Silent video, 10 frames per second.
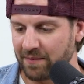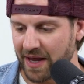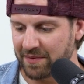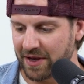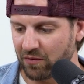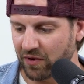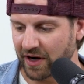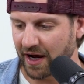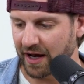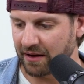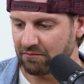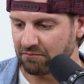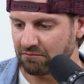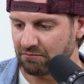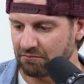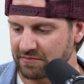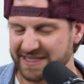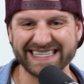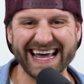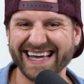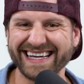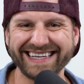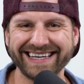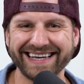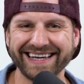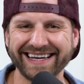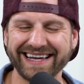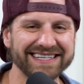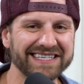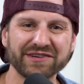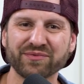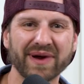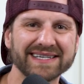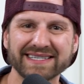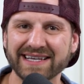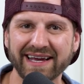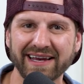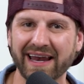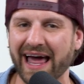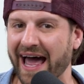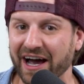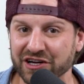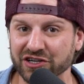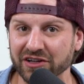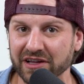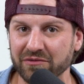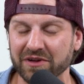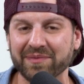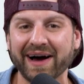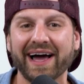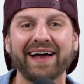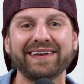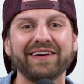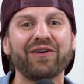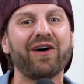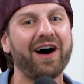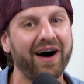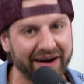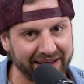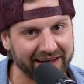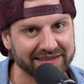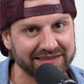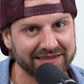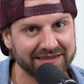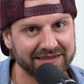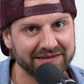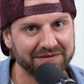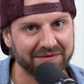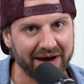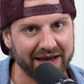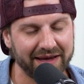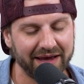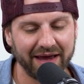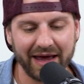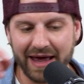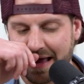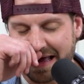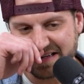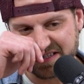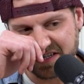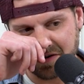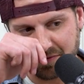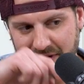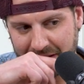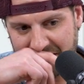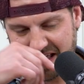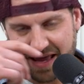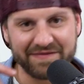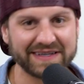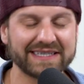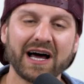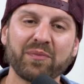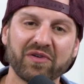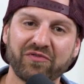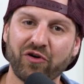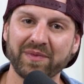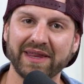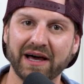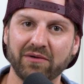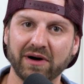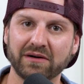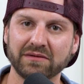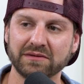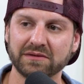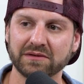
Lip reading: Maybe what I'm saying isn't resonating actually with my ideal audience, right? And so if it's not performing that well,